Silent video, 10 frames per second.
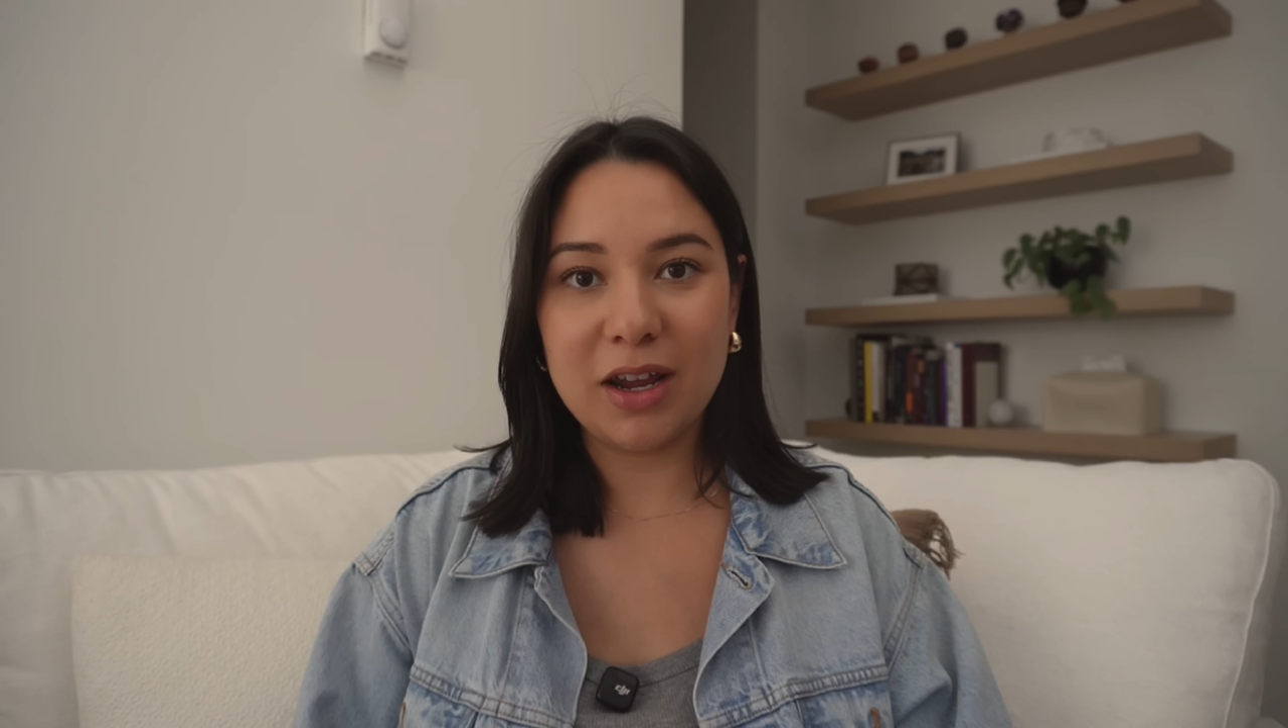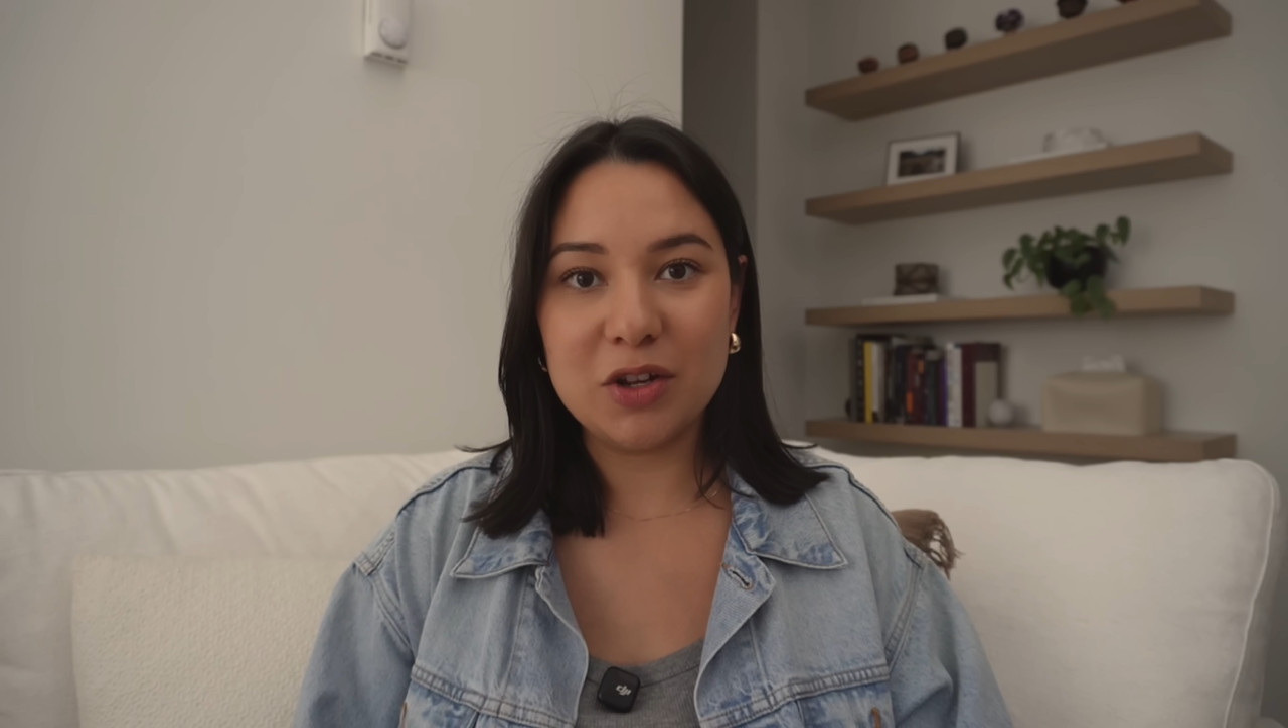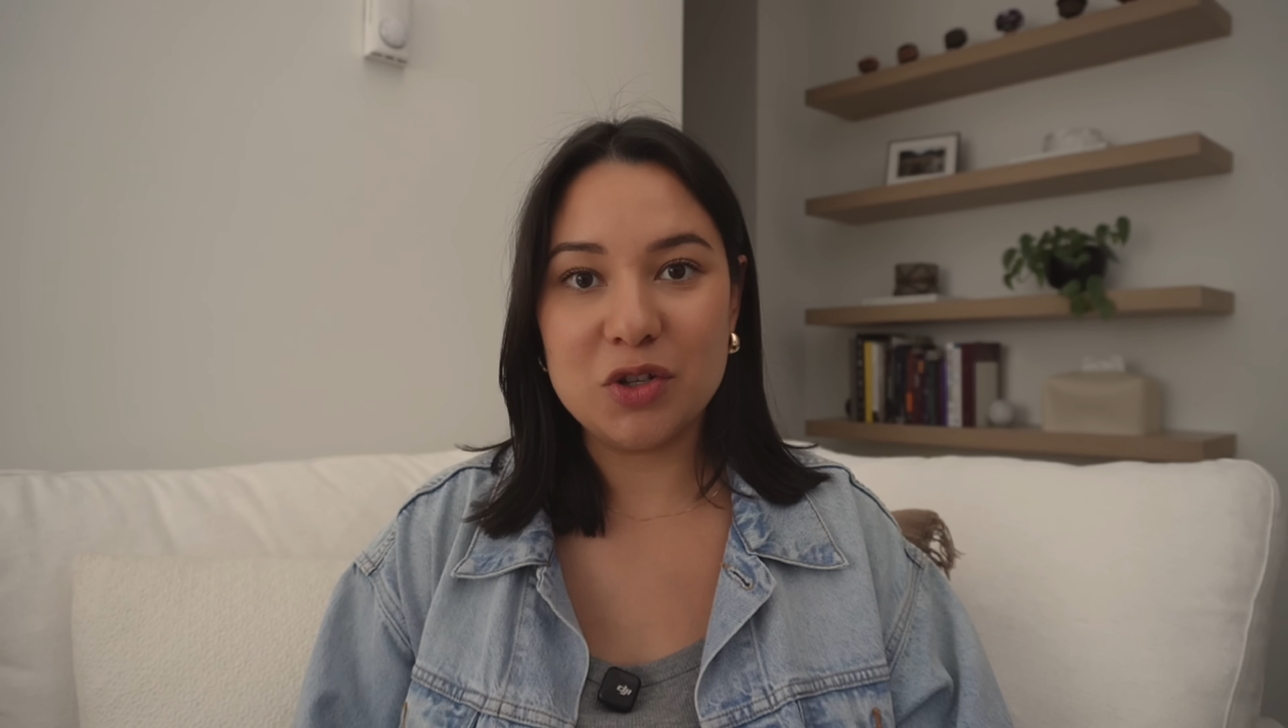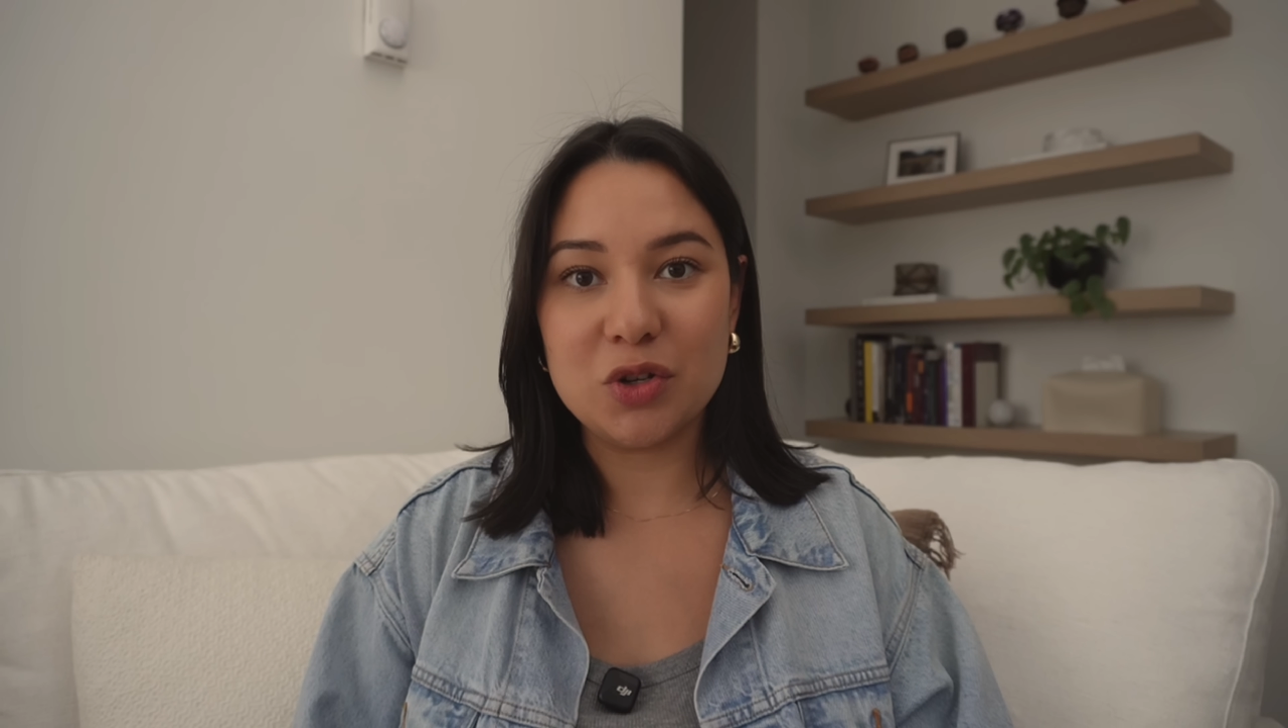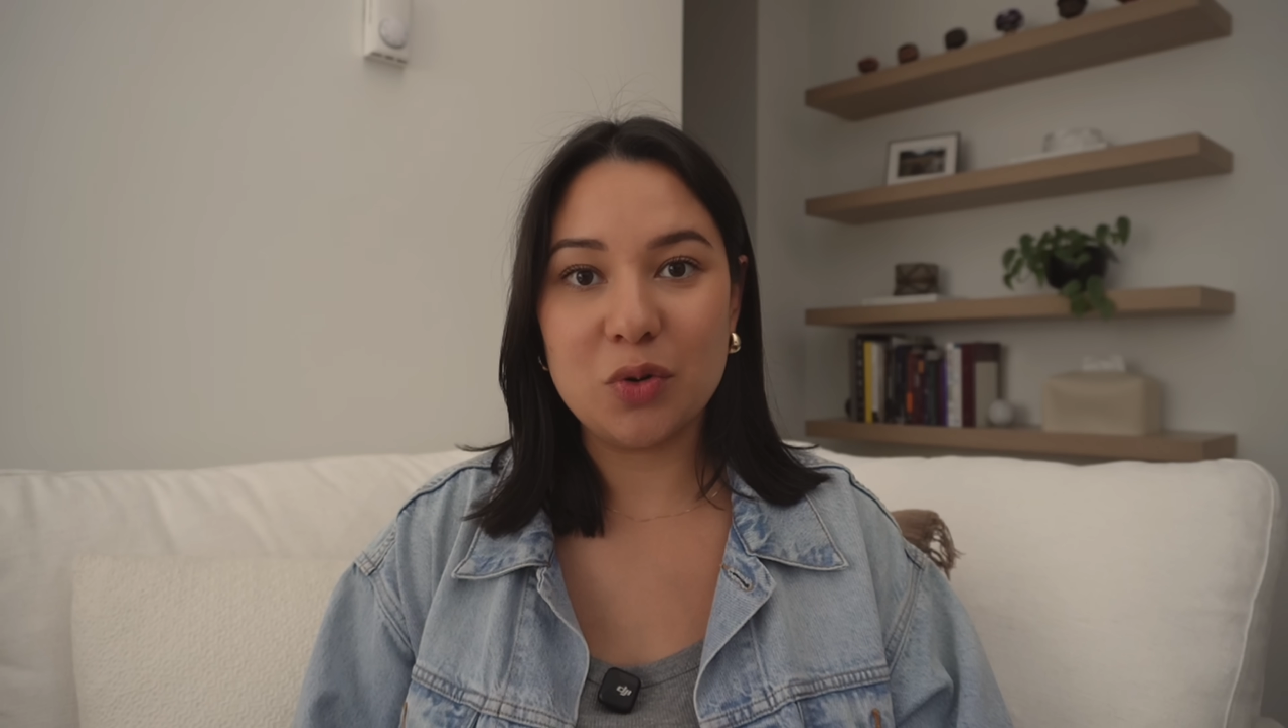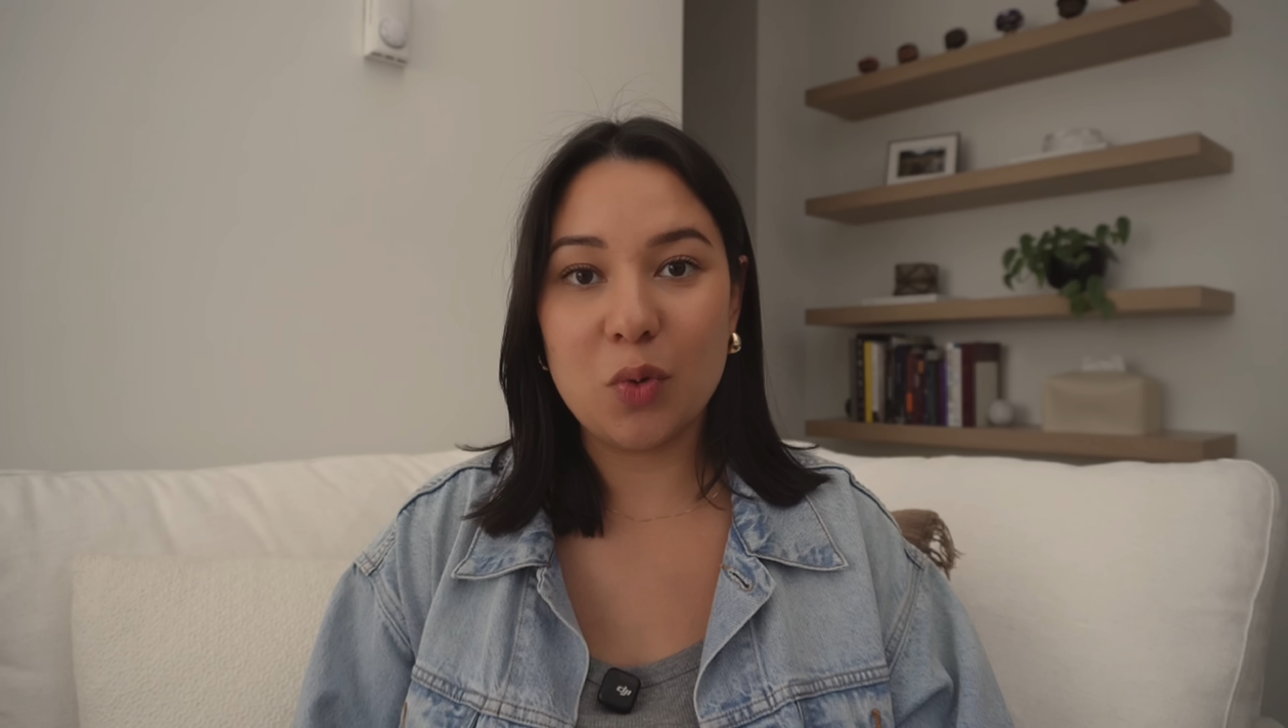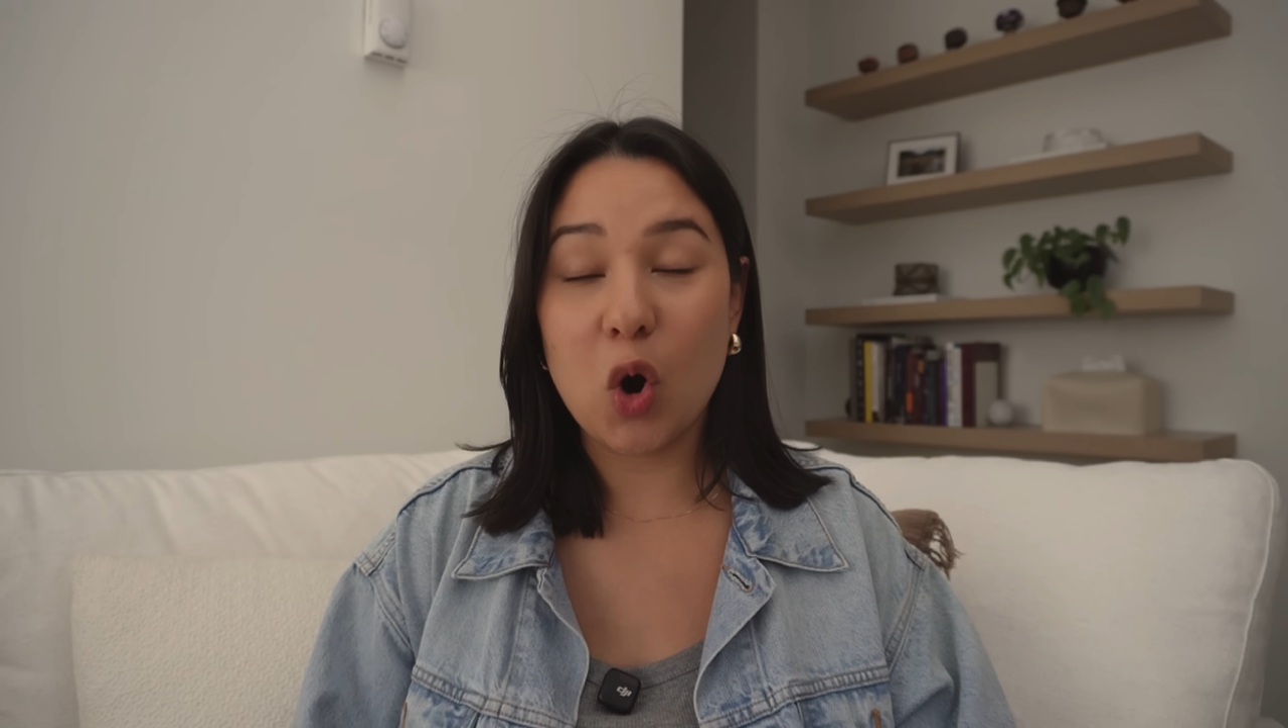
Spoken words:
into